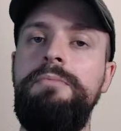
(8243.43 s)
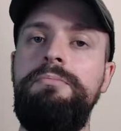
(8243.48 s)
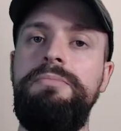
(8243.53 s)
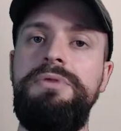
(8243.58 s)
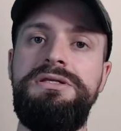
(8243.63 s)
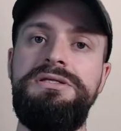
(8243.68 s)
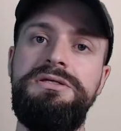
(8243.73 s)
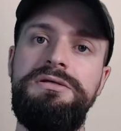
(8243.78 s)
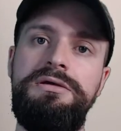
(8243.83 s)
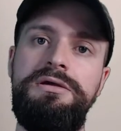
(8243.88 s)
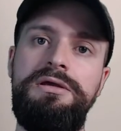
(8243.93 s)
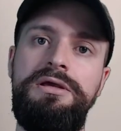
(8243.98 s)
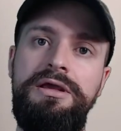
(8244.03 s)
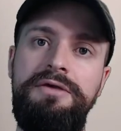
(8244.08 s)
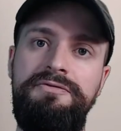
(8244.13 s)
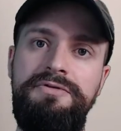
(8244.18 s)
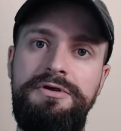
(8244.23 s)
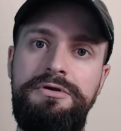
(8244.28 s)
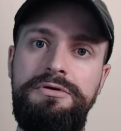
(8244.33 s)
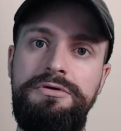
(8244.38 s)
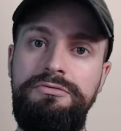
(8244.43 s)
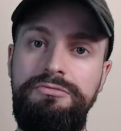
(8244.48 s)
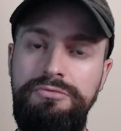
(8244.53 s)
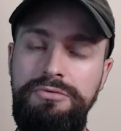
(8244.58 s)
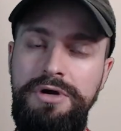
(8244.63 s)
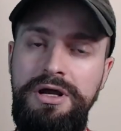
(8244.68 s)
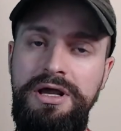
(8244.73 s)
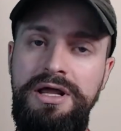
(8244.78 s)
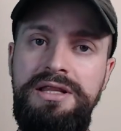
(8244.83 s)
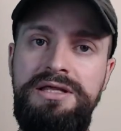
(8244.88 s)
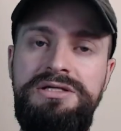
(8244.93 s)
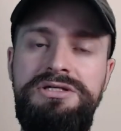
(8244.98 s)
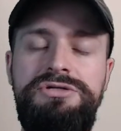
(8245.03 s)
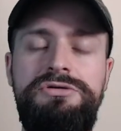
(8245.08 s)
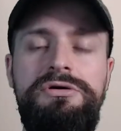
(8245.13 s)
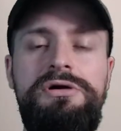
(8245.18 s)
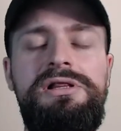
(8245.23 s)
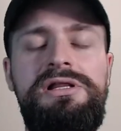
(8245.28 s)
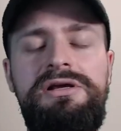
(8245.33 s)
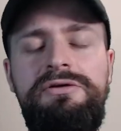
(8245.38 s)
But if you're really
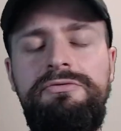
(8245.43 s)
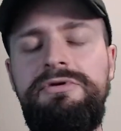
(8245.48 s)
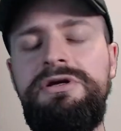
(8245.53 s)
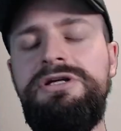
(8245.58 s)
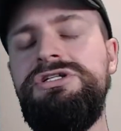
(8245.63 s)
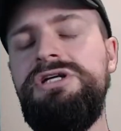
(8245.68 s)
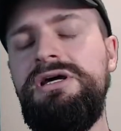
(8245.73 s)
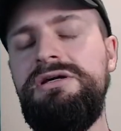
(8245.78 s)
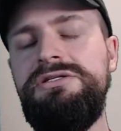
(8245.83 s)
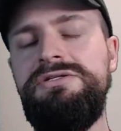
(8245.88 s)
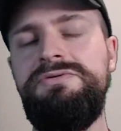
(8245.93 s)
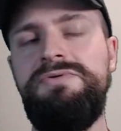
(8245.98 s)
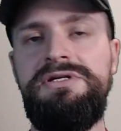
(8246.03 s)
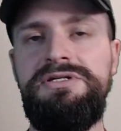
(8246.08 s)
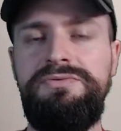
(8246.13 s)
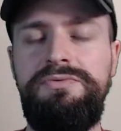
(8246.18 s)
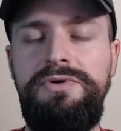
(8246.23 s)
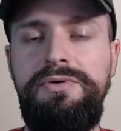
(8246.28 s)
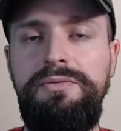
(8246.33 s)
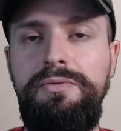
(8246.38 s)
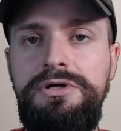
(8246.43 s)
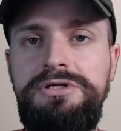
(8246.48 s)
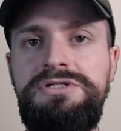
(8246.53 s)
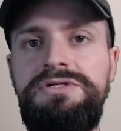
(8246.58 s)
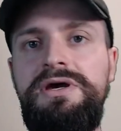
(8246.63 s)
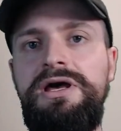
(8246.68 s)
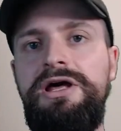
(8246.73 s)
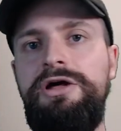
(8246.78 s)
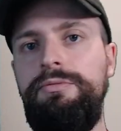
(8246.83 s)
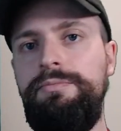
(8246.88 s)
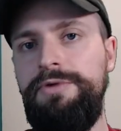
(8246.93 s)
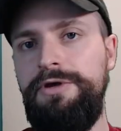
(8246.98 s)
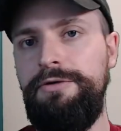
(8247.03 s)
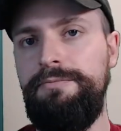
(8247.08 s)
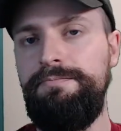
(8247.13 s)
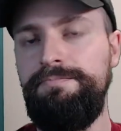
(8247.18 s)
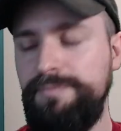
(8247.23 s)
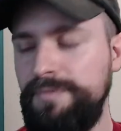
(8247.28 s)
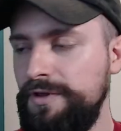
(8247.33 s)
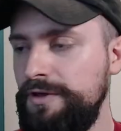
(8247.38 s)
struggling, reach out to us. We want to help
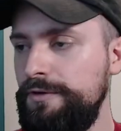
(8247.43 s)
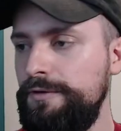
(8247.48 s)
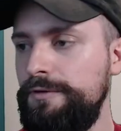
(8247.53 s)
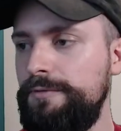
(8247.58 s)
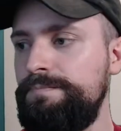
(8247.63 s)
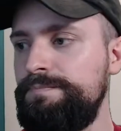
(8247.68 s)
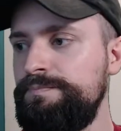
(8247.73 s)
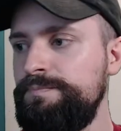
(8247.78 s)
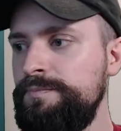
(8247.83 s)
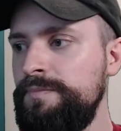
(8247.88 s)
you. Cool.